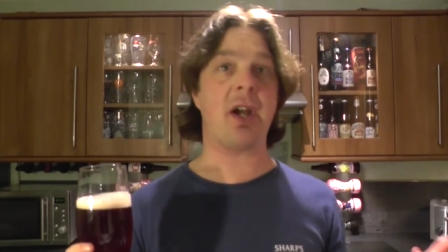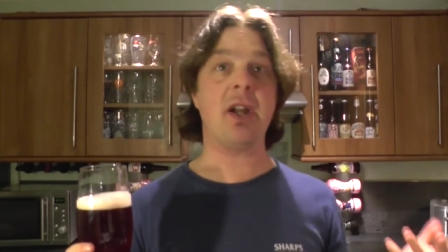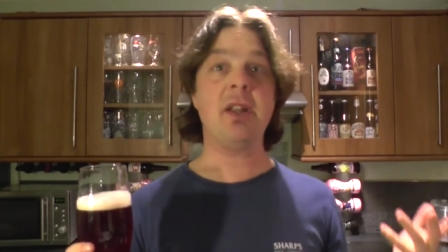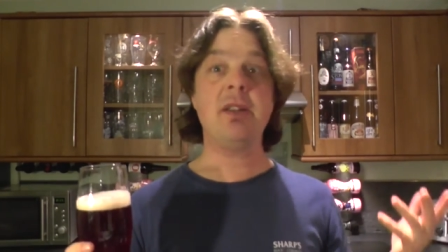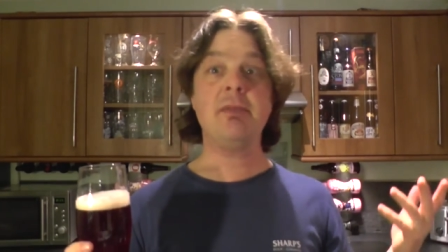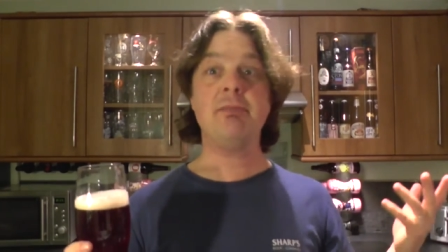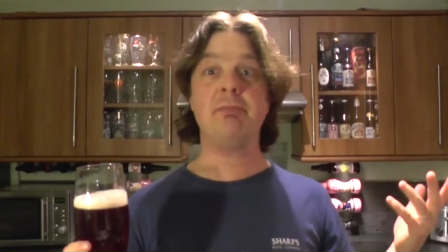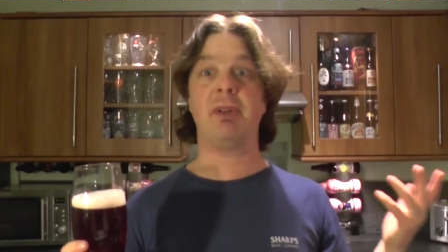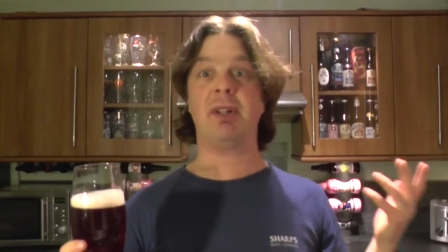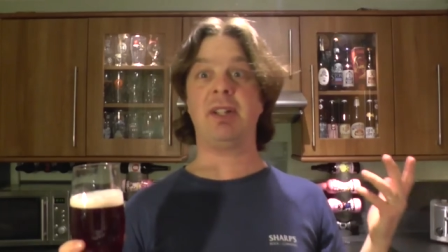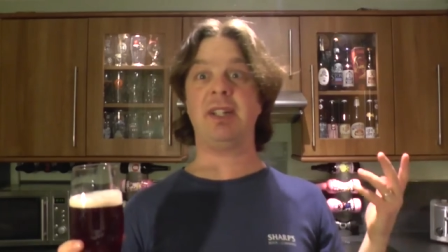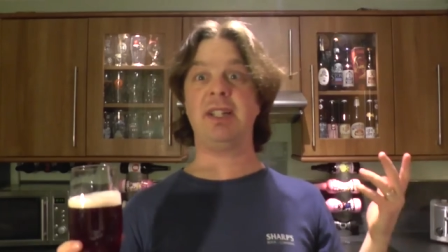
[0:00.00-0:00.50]

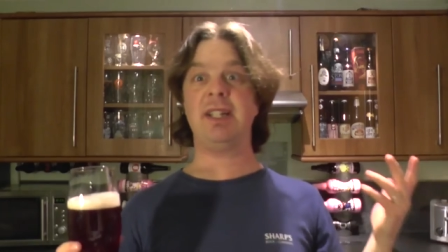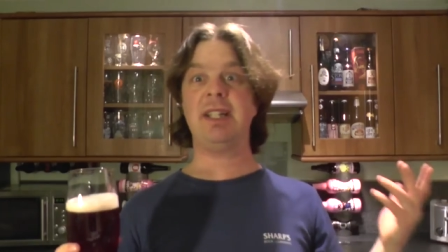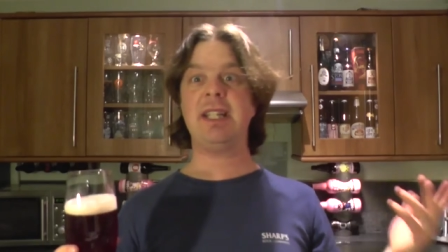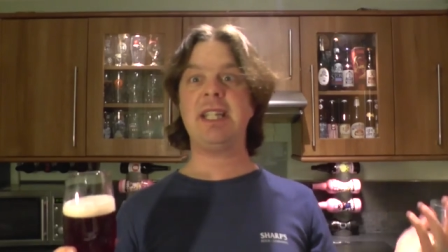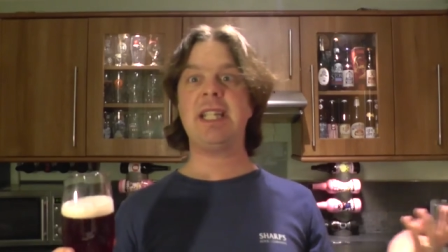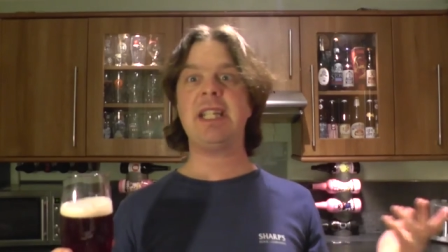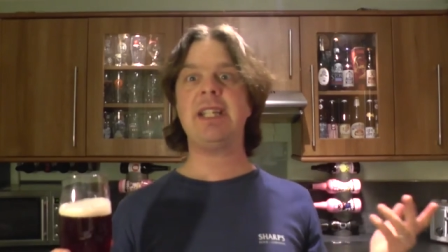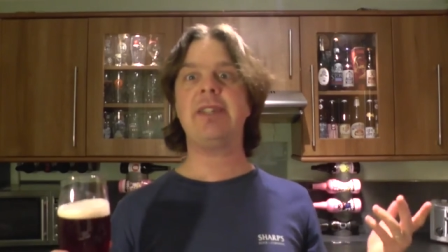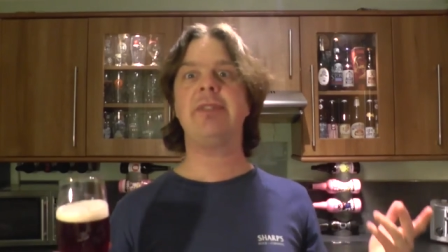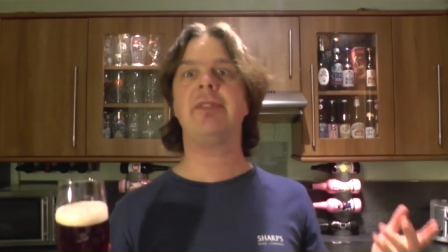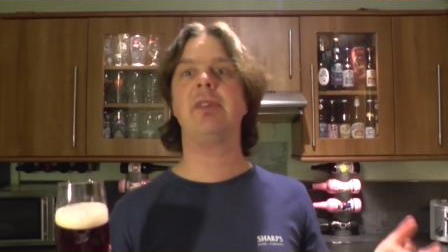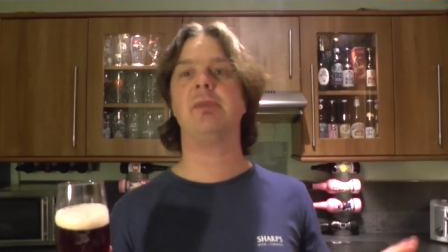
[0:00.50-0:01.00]

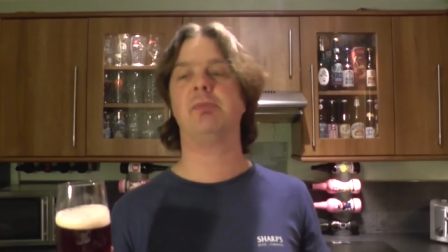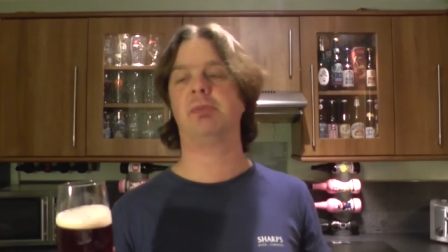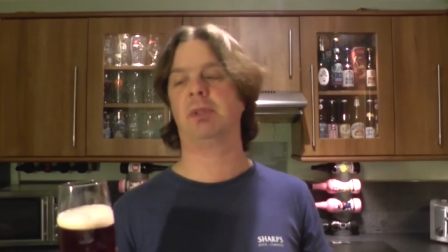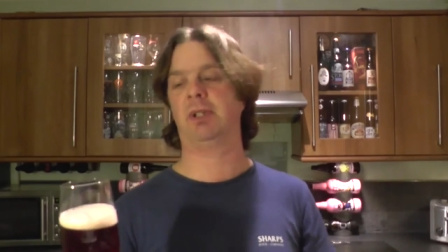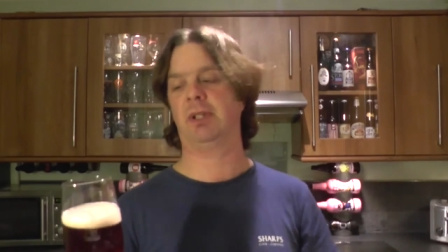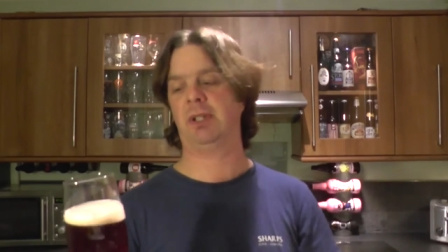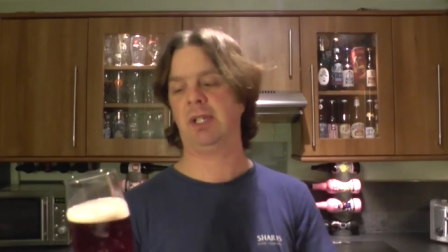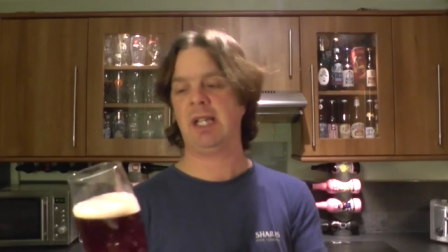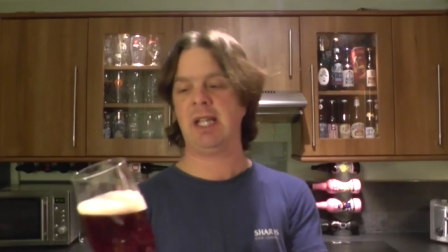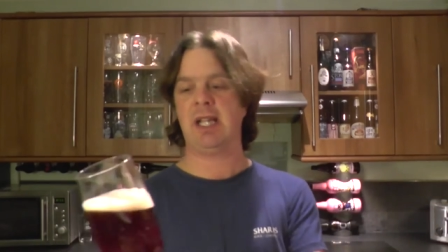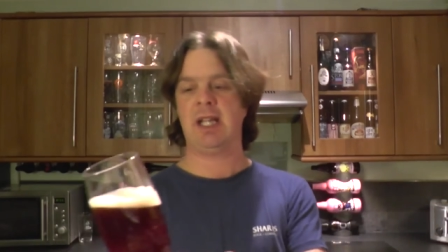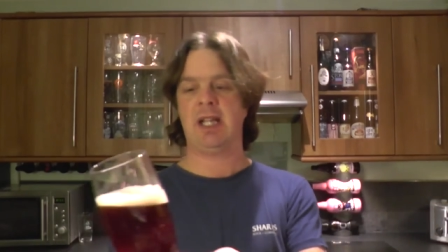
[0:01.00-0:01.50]

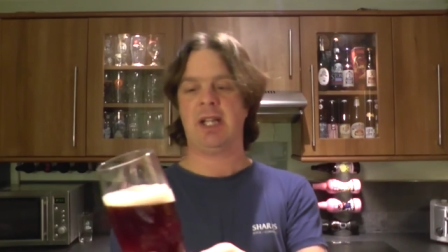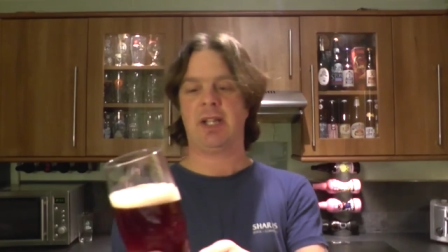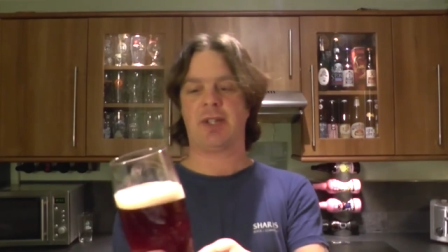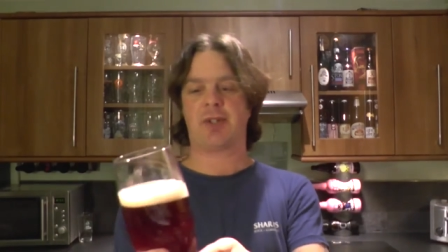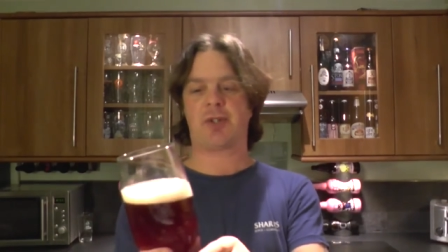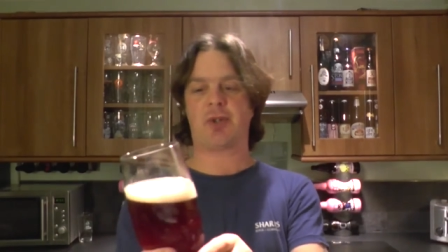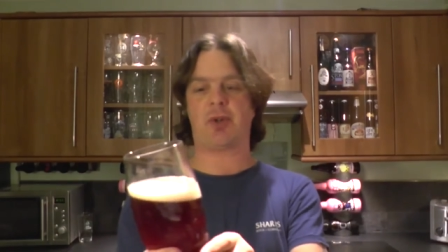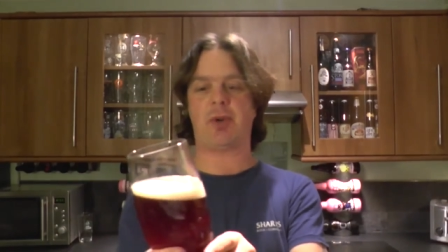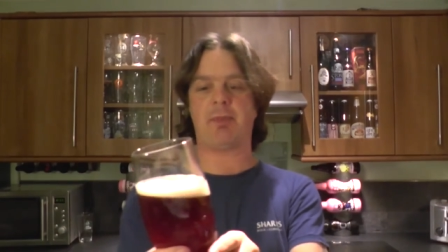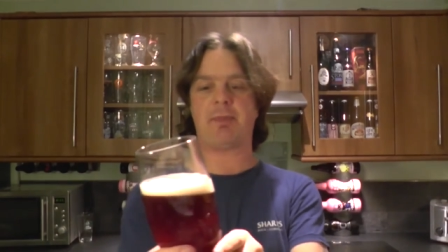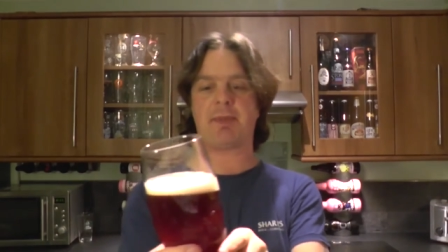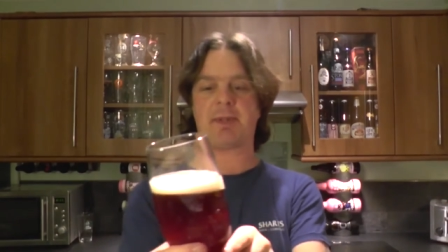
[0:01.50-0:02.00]
unbelievable.
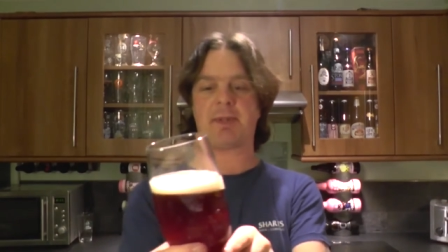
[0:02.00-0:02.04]
So I'm